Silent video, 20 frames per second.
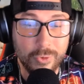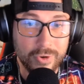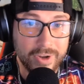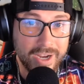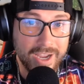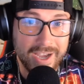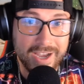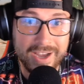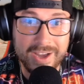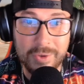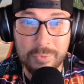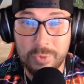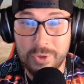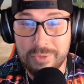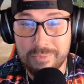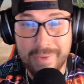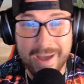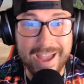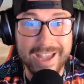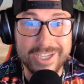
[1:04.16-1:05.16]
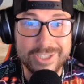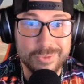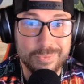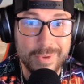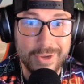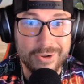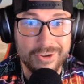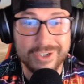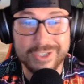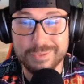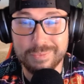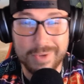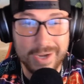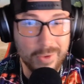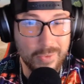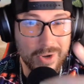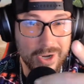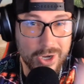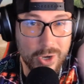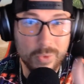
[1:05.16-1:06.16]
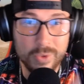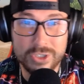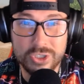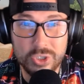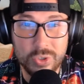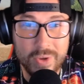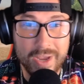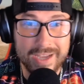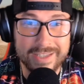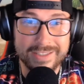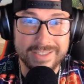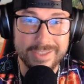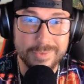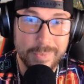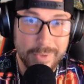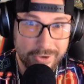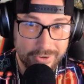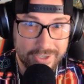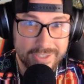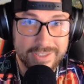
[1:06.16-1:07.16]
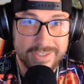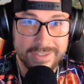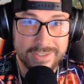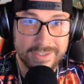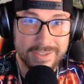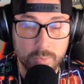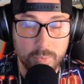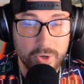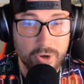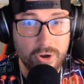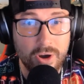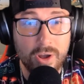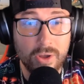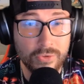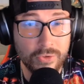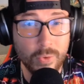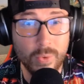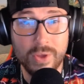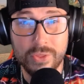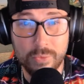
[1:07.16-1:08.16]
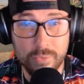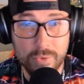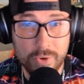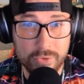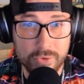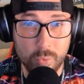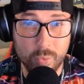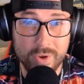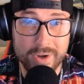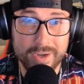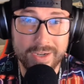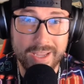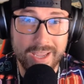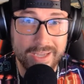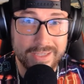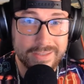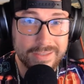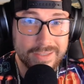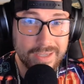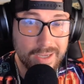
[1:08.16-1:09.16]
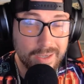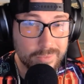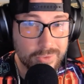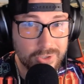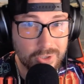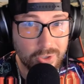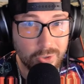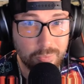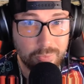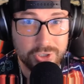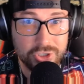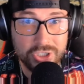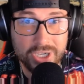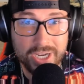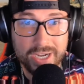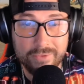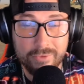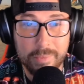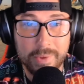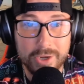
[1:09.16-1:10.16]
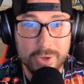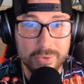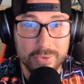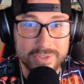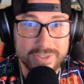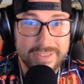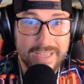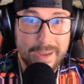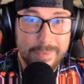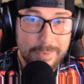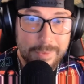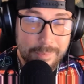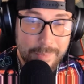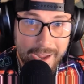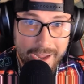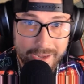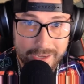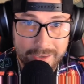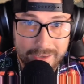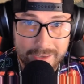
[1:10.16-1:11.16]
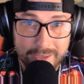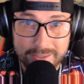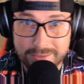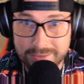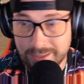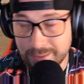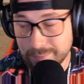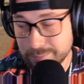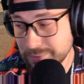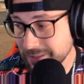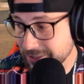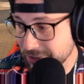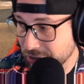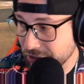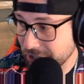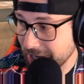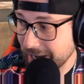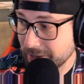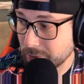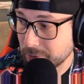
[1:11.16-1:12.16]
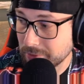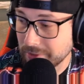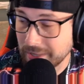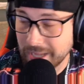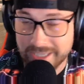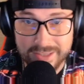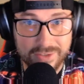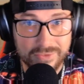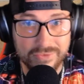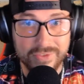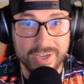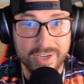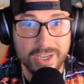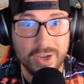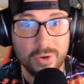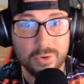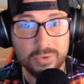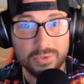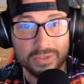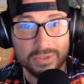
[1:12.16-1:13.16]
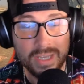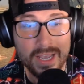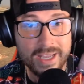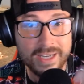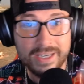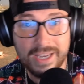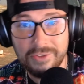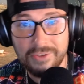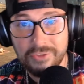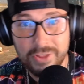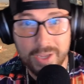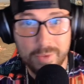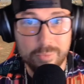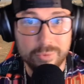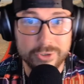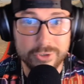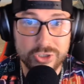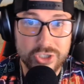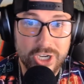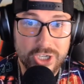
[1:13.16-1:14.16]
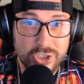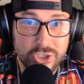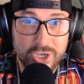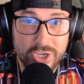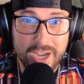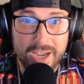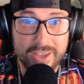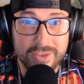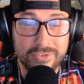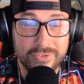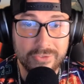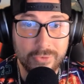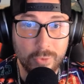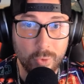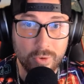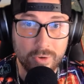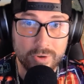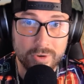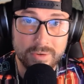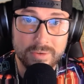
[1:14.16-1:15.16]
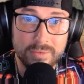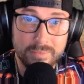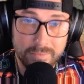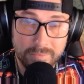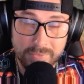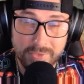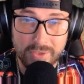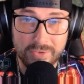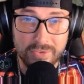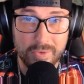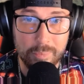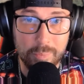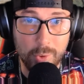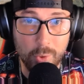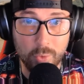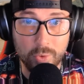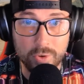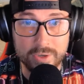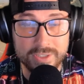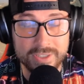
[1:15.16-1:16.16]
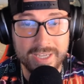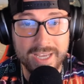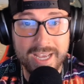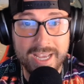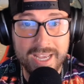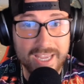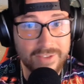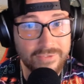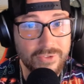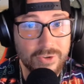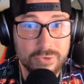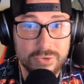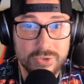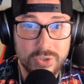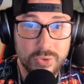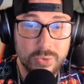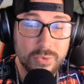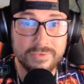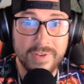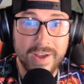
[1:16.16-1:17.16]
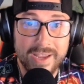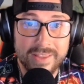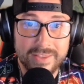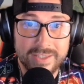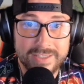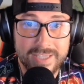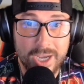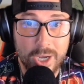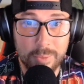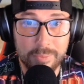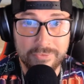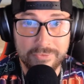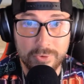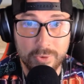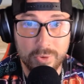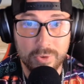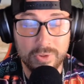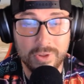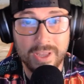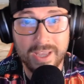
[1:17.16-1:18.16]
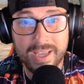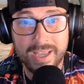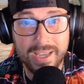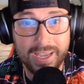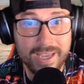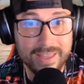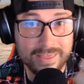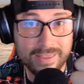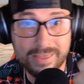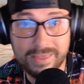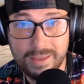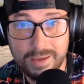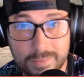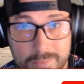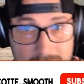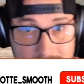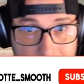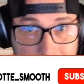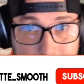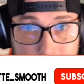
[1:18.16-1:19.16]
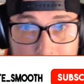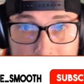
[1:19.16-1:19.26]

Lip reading: you with my experience, but I want to know what you guys experience. We are also on the road to 1K subs, so appreciate everybody who has stopped by, sub to the channel, like the videos. Definitely appreciate you guys for the support. If you do find this helpful, hit the thumbs up,